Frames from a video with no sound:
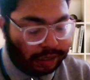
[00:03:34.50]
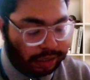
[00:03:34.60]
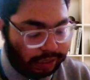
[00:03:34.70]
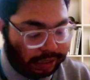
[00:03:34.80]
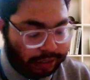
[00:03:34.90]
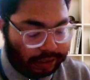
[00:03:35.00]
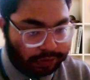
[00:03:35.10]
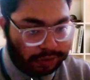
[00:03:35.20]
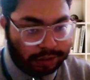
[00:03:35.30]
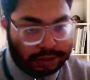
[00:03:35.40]

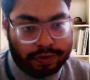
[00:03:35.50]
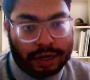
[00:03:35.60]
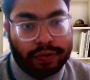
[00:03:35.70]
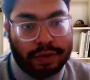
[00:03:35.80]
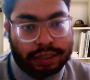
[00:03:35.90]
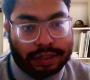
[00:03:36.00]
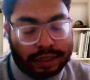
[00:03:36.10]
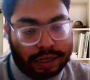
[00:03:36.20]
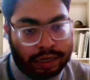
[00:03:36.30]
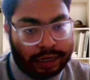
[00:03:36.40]
its value is
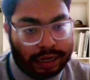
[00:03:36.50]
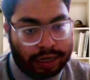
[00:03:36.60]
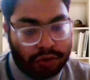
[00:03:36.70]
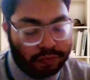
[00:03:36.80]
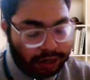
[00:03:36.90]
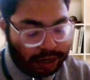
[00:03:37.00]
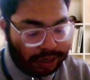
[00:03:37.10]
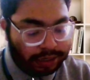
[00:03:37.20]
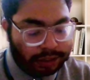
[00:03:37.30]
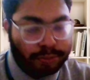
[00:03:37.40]
near to 1 and is
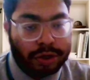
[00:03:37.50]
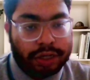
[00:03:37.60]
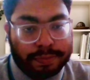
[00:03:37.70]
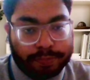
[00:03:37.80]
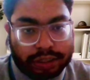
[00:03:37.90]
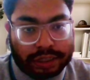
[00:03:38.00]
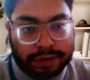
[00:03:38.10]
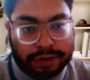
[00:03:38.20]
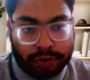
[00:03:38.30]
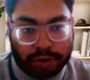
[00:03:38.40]
positive
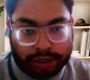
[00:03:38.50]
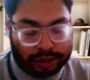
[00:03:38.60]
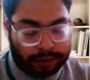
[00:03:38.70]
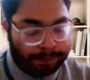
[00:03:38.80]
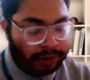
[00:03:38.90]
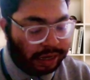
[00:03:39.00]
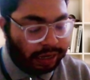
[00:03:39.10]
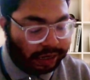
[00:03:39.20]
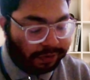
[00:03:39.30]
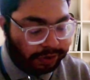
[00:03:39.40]
correlated, and
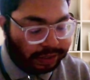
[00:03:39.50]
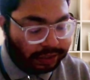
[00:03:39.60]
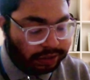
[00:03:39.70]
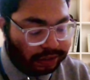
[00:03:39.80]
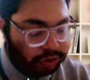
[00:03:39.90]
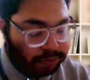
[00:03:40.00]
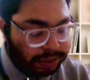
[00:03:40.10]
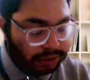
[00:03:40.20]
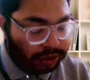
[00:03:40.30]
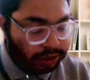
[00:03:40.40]
if it is 0, means
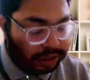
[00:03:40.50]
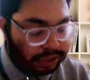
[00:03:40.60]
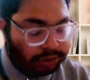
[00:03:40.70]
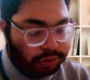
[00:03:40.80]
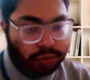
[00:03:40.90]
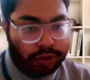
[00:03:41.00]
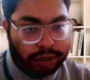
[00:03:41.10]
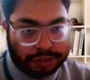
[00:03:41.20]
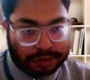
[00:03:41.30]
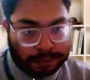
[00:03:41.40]
there is no
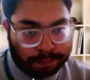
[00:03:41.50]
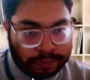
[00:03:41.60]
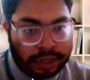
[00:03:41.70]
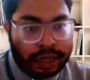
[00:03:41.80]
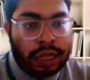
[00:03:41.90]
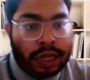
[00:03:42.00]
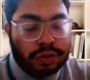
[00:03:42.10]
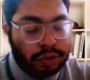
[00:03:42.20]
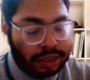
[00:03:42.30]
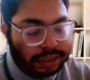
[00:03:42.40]
correlation. So
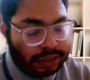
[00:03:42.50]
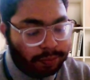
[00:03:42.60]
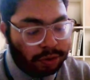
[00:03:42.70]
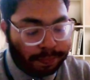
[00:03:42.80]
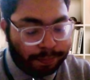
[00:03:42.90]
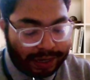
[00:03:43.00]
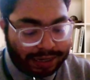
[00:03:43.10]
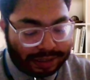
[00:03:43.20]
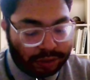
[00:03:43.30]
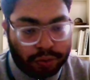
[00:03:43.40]
this is about the
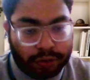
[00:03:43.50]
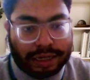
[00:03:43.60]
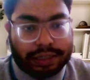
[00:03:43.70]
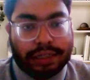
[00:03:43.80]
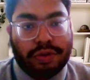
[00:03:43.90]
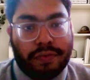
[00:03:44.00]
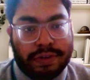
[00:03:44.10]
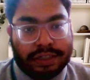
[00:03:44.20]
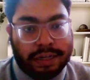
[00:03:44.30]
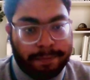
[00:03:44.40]
Pearson correlation
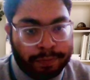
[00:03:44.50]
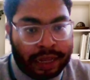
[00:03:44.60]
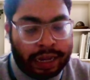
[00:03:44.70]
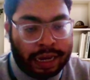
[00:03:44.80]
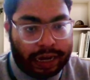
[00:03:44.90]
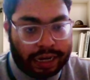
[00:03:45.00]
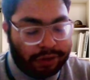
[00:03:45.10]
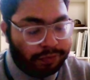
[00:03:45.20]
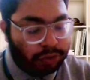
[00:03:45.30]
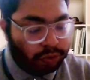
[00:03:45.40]
coefficient, and if you
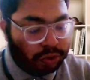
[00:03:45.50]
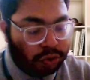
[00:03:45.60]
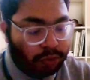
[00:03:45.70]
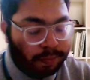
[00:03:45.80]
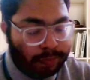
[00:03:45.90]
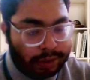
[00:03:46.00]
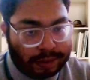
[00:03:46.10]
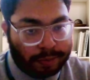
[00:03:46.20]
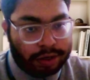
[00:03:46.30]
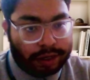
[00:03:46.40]
don't know much
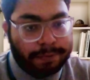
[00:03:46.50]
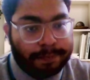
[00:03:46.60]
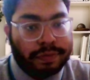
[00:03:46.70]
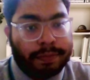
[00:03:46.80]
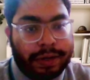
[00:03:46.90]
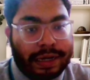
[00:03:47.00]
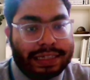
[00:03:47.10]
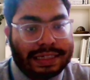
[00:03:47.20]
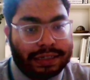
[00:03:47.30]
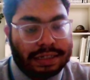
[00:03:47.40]
about it,
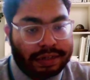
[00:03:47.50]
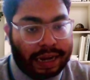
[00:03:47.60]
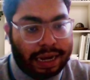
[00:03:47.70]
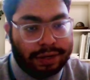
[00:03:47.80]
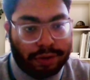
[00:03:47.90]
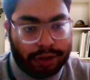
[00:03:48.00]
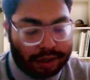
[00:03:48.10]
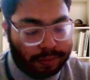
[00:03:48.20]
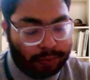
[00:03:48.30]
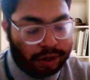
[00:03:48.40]
please try to learn
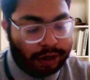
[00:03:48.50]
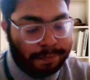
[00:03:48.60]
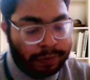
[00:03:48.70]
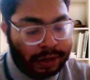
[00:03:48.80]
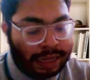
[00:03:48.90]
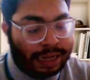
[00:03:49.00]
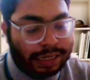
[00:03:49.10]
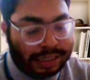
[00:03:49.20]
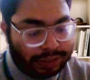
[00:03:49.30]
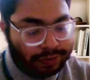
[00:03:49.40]
about it. In
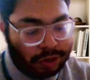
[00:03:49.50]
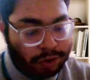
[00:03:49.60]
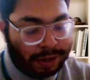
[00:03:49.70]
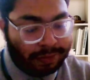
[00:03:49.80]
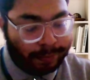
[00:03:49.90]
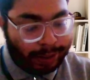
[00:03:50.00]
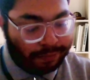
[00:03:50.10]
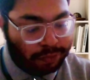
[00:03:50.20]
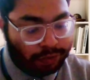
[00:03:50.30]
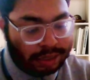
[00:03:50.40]
this video, my main
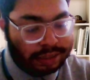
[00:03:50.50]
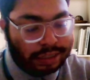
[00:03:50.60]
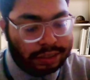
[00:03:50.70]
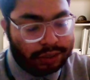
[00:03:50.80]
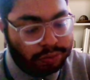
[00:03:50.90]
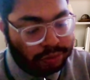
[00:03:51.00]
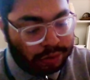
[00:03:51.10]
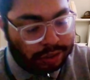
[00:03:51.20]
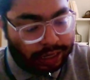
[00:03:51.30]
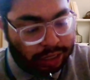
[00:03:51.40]
focus is to
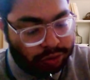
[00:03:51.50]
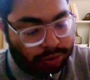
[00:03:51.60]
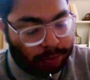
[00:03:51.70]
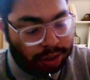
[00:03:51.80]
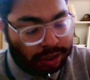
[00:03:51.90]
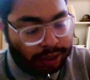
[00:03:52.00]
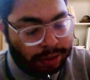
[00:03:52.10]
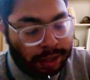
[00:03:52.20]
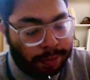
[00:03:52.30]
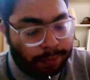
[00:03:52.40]
tell you about the
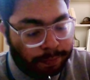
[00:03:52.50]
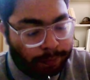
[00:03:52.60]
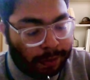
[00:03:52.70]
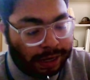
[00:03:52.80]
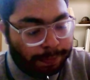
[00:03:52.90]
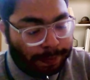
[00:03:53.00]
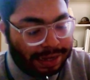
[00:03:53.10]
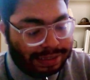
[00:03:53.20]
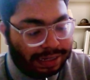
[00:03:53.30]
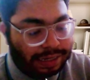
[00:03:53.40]
point
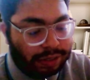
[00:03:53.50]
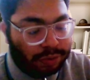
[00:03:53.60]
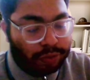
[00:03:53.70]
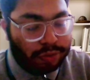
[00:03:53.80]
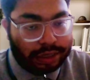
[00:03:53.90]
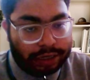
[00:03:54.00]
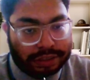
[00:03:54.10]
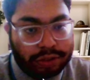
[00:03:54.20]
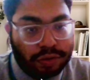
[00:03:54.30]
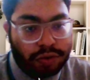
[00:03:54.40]
biserial
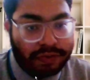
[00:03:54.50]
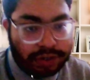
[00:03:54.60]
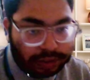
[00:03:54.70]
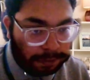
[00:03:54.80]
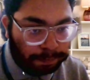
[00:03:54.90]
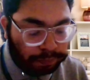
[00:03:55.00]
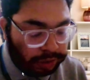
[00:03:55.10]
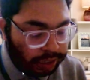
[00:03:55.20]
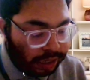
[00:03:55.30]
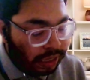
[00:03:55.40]
correlation coefficient.
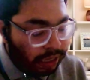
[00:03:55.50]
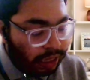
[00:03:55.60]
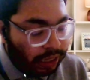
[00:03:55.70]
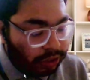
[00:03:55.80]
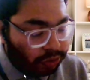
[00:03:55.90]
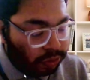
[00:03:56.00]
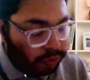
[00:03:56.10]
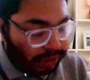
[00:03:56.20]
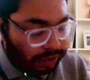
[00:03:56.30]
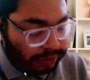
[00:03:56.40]
So it
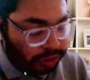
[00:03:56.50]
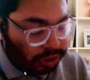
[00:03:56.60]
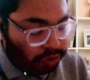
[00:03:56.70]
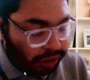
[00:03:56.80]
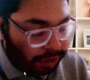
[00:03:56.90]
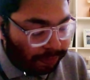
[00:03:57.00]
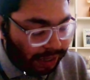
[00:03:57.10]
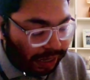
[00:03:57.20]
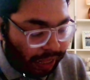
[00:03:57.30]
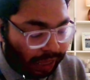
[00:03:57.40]
is denoted by
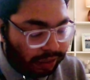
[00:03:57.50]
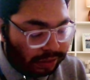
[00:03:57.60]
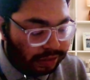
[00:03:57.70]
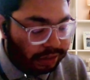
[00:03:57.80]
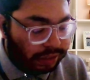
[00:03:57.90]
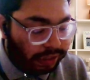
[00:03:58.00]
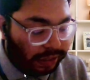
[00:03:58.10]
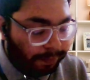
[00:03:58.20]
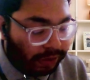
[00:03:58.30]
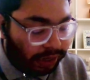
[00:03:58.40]
R generally,
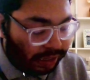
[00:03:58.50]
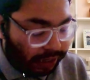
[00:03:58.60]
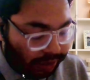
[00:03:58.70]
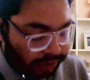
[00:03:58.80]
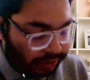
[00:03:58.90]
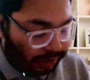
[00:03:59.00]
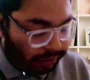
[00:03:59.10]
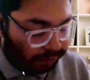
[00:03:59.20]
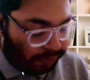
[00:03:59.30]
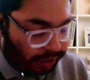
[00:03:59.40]
and it
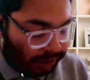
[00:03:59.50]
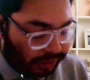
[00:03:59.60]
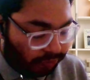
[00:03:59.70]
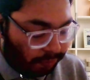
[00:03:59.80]
varies from